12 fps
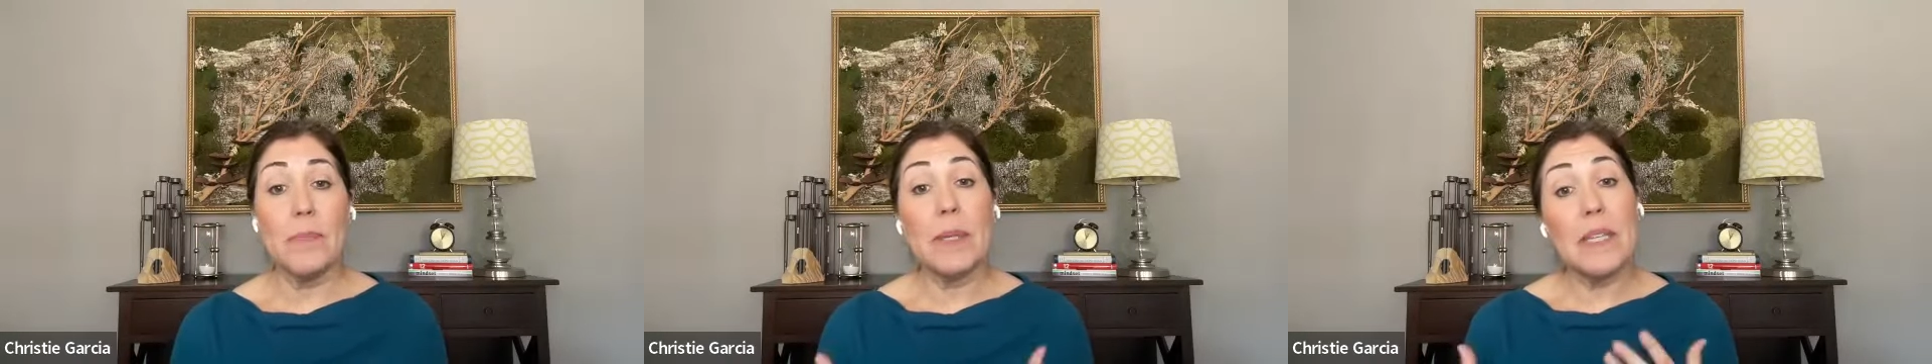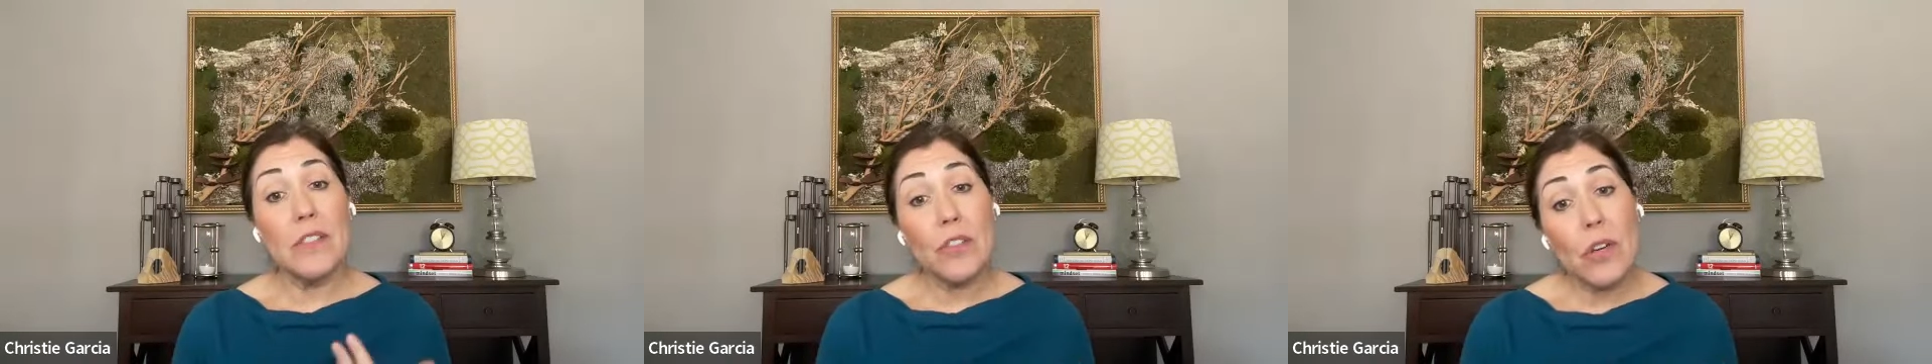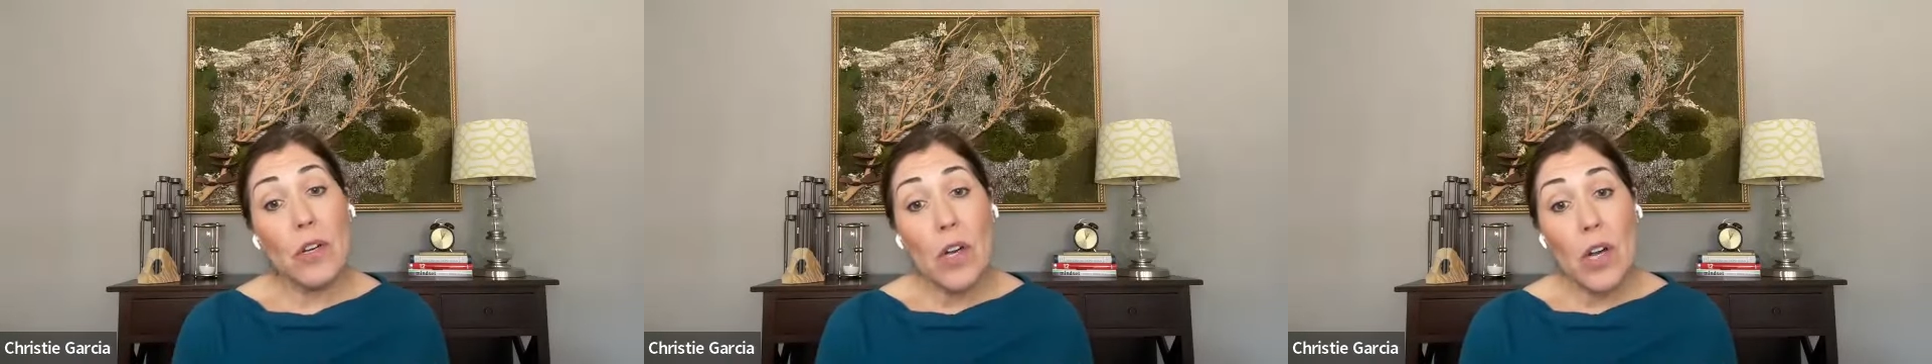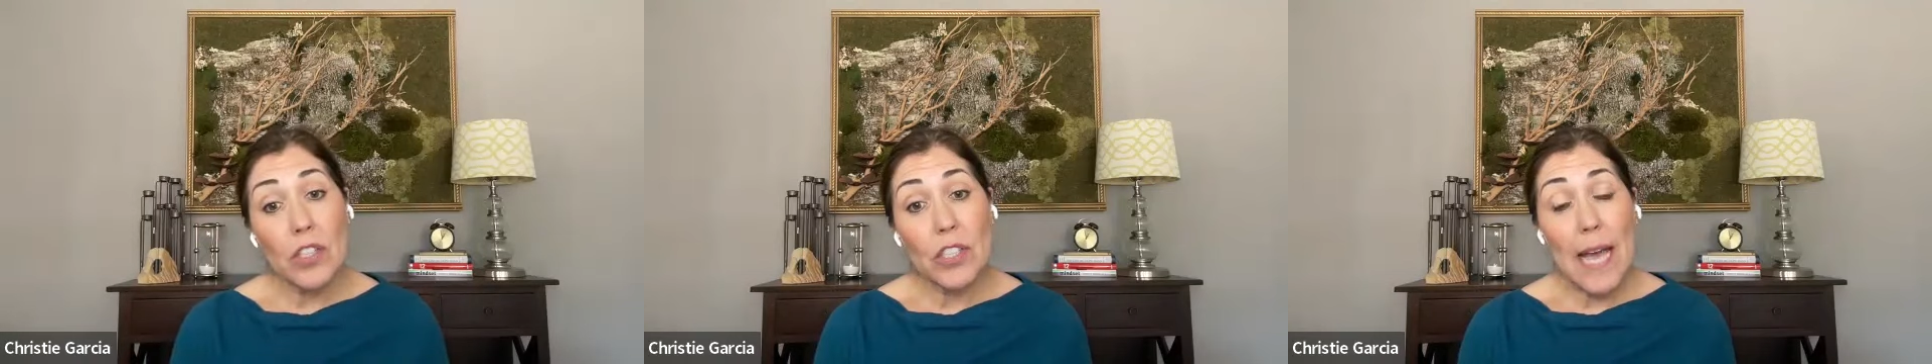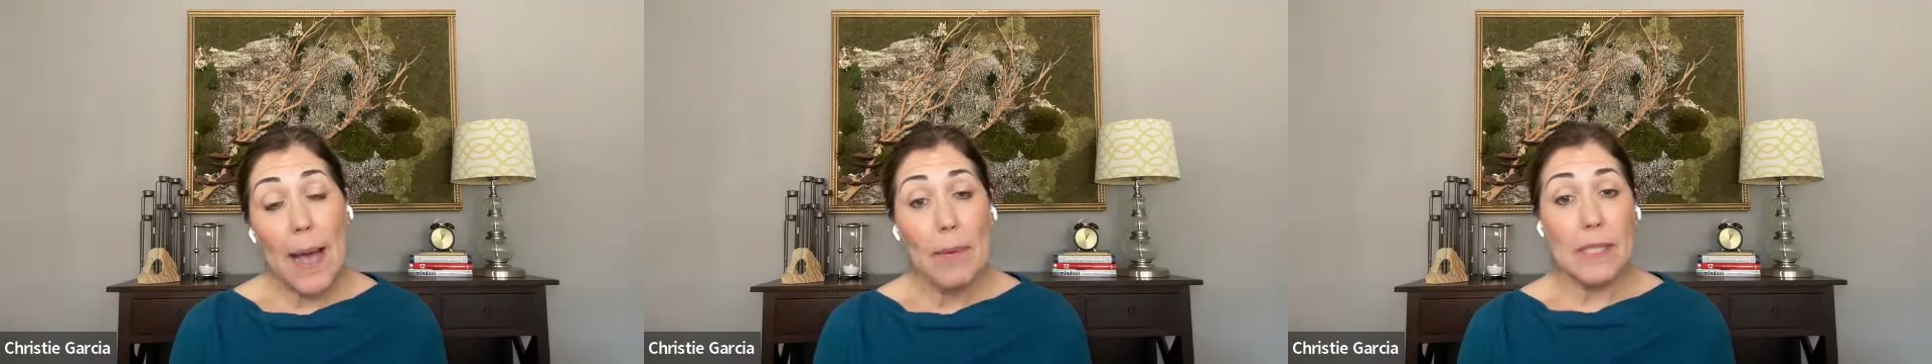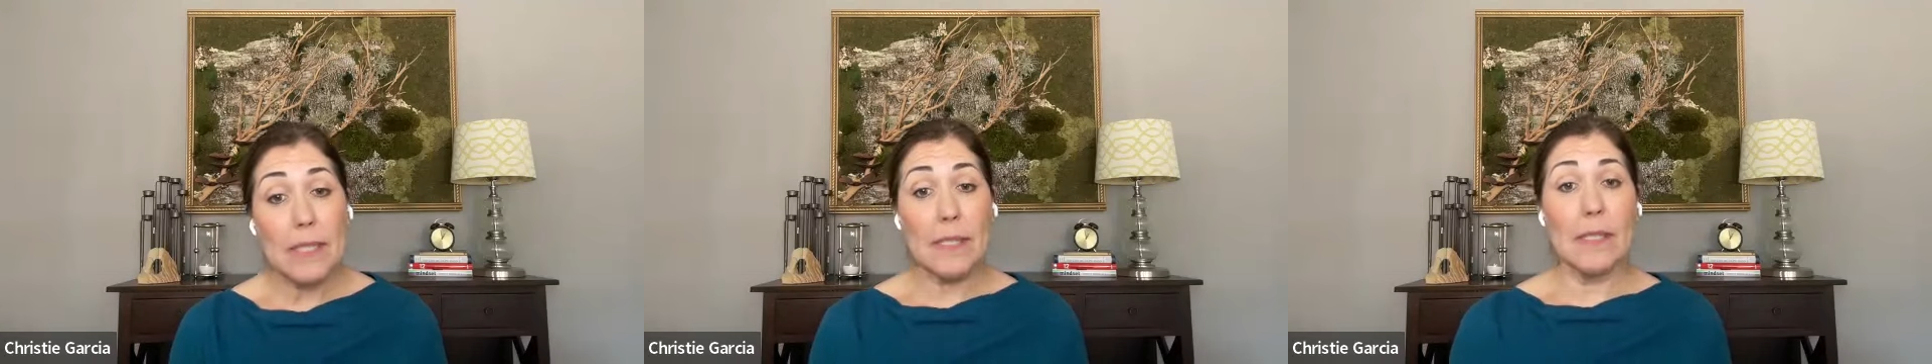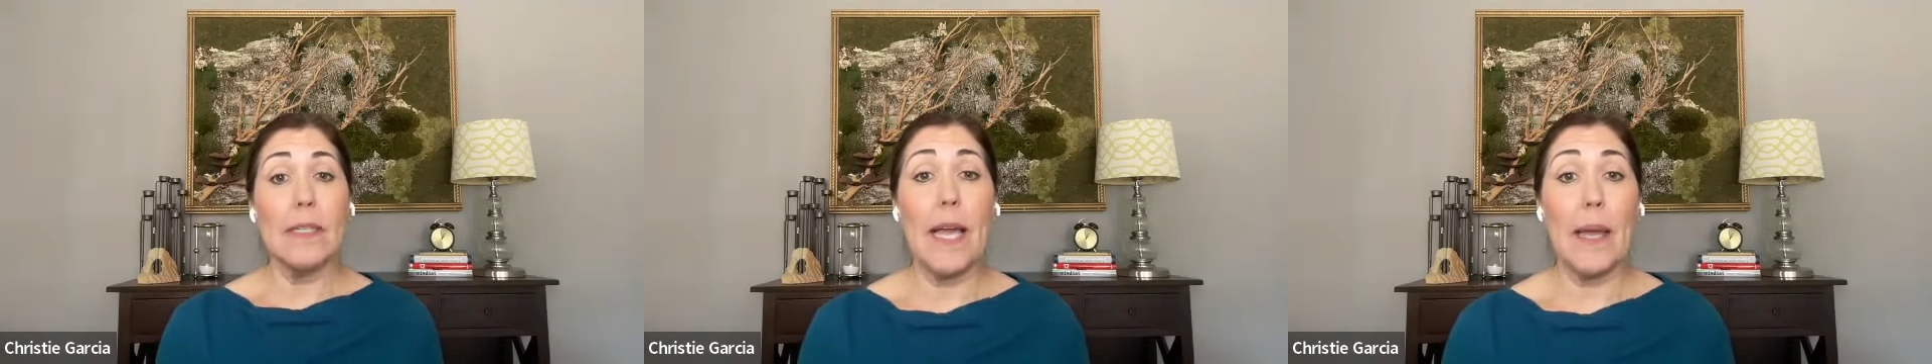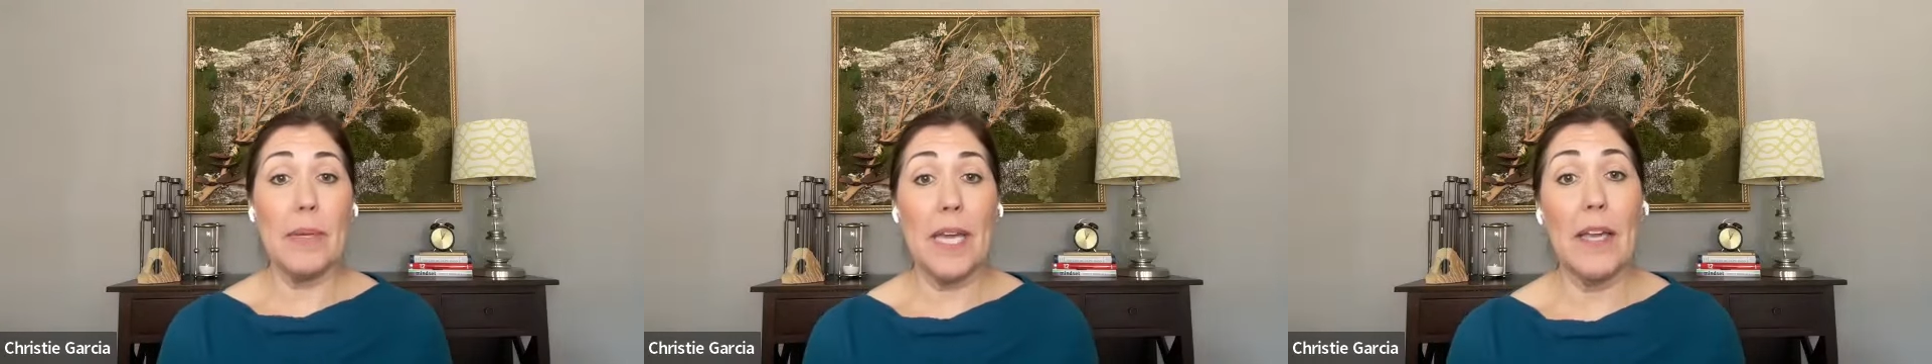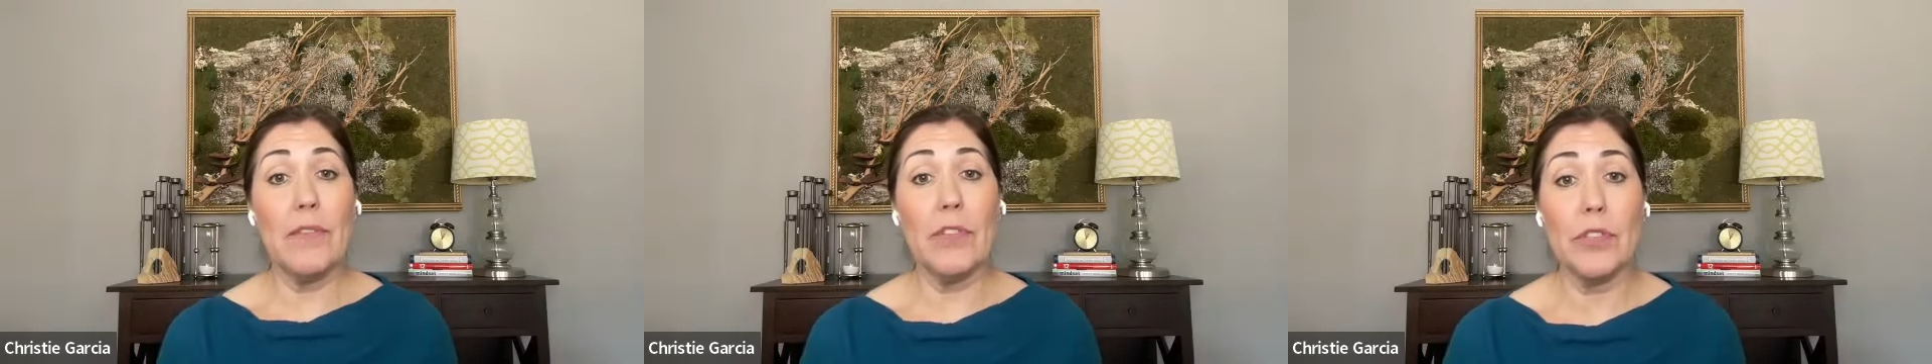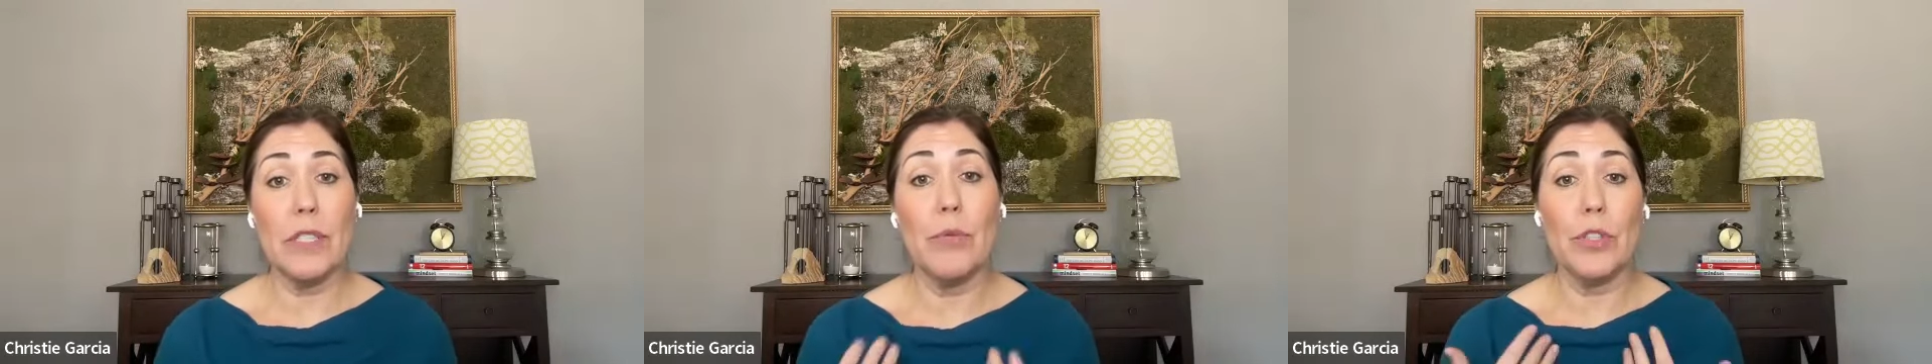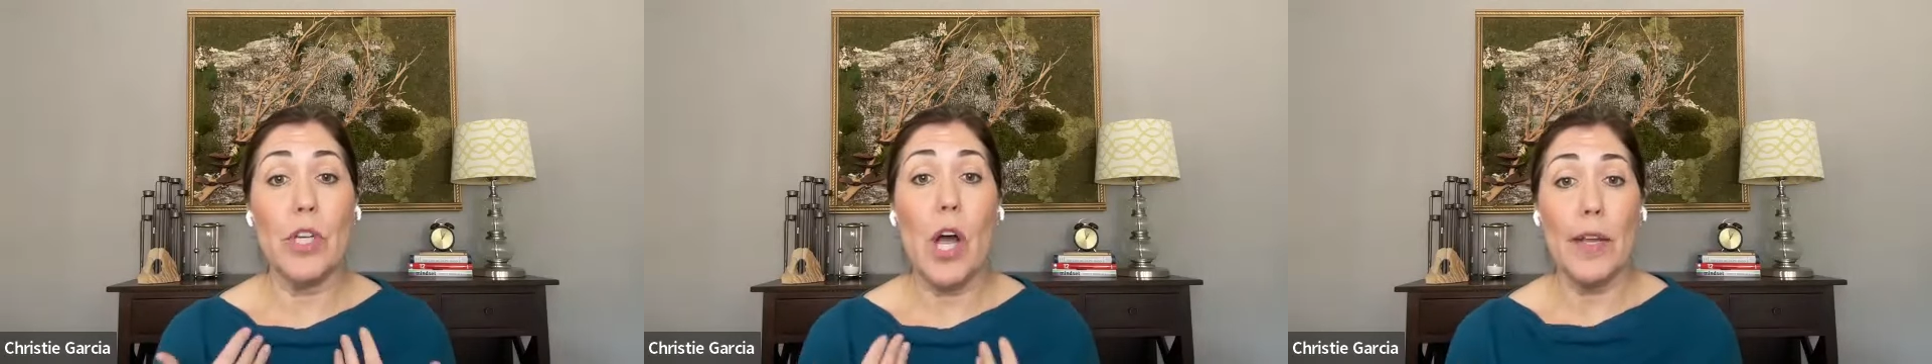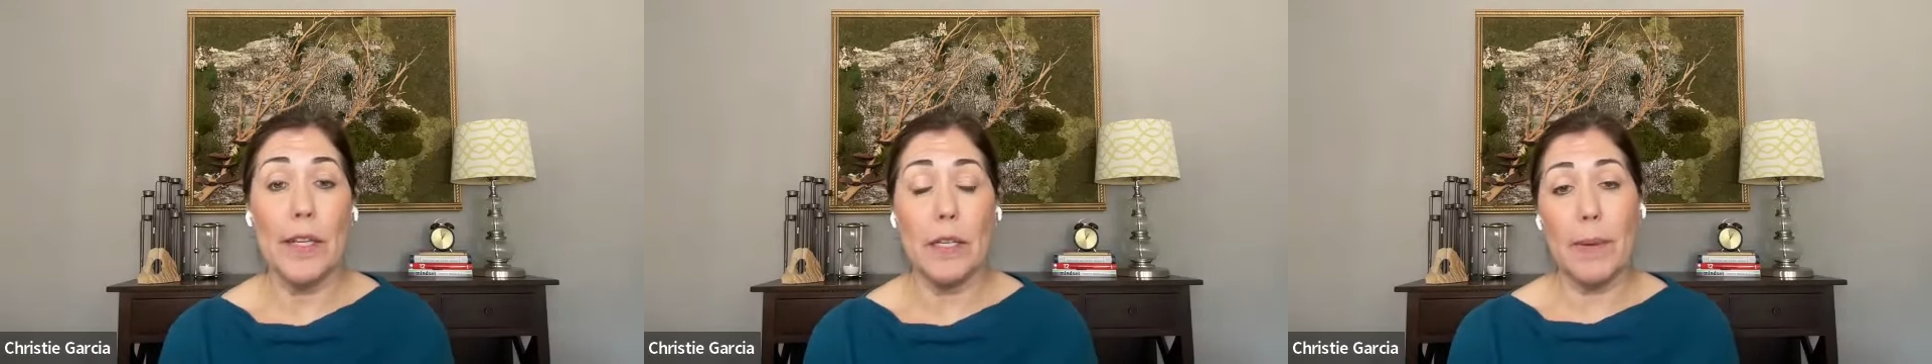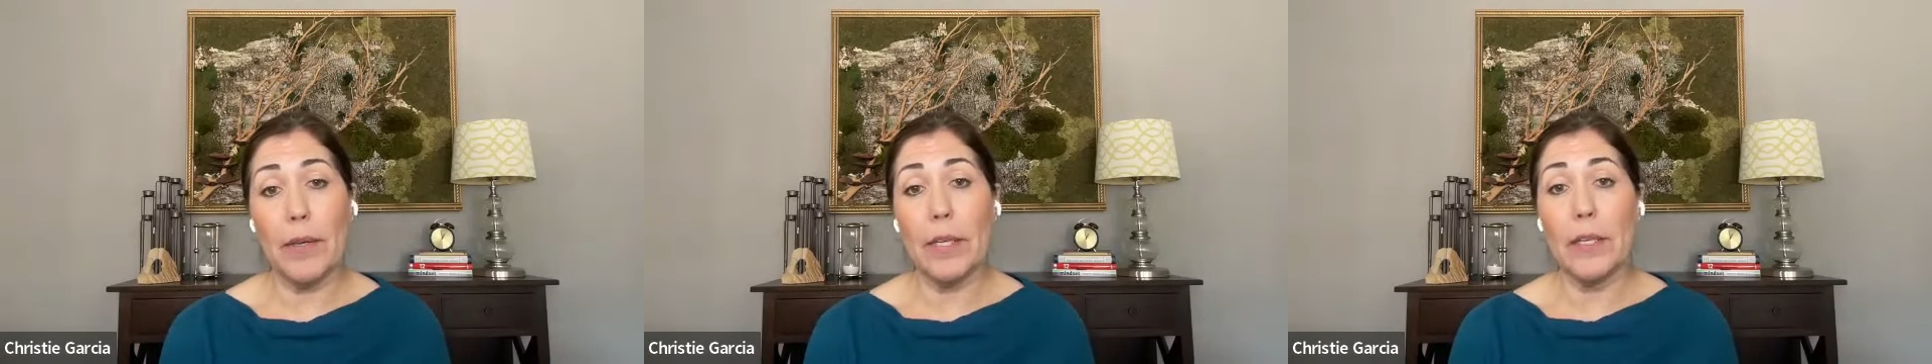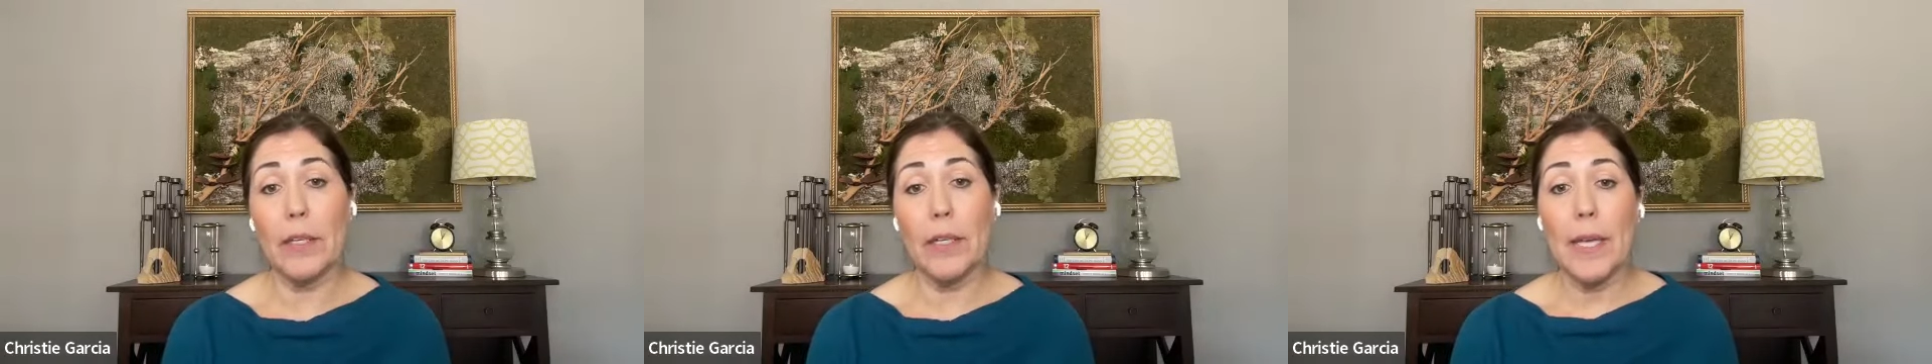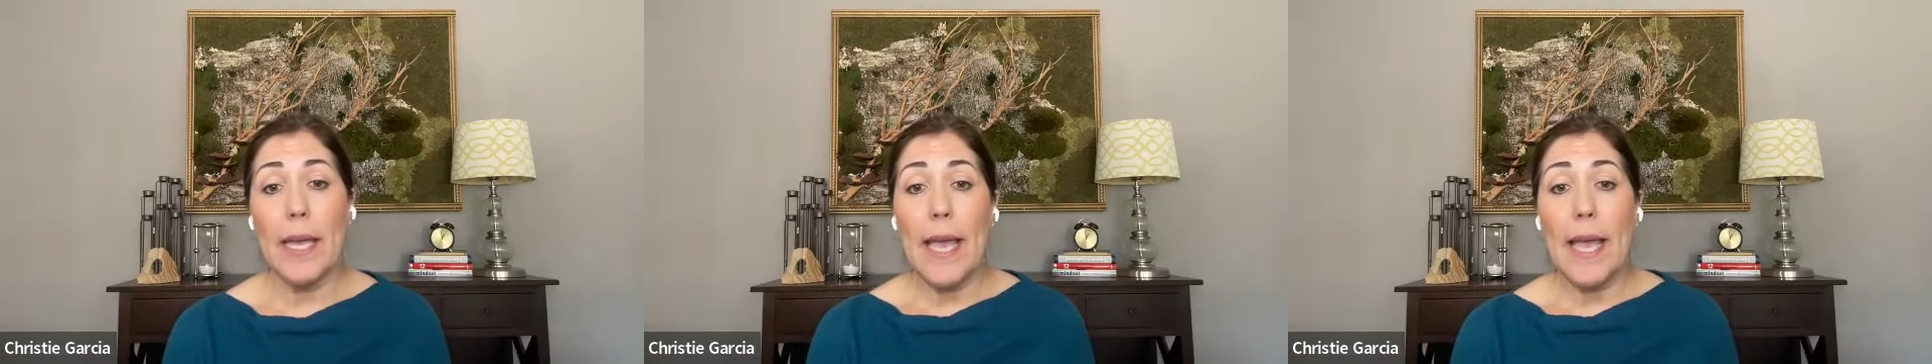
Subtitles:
but these are unconscious habits and behaviors that we're talking about here.